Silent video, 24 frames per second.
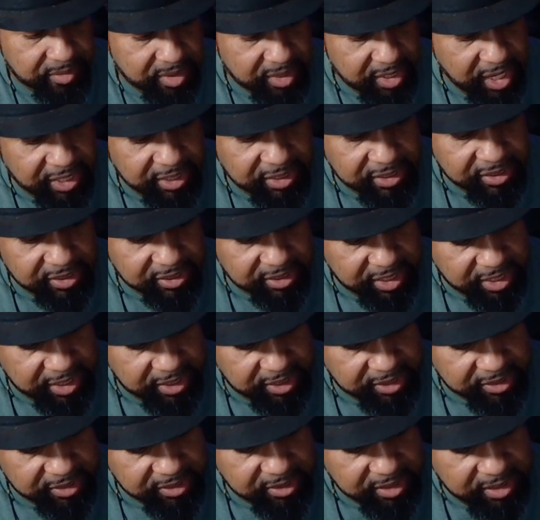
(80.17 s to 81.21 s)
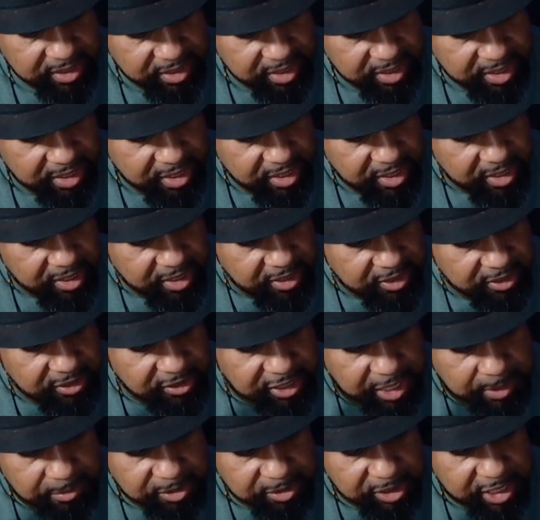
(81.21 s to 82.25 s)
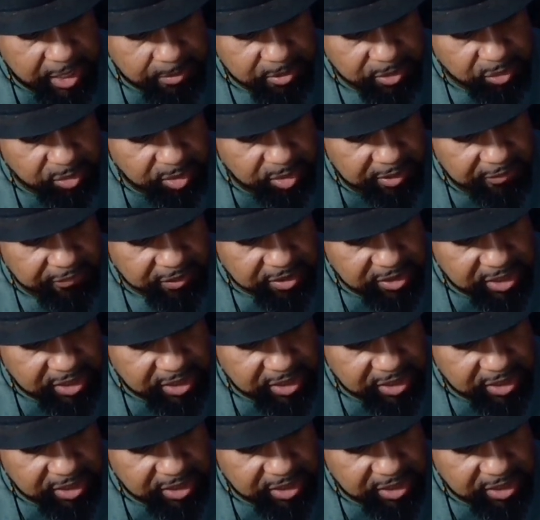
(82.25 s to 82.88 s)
And it says, James chapter 3, verses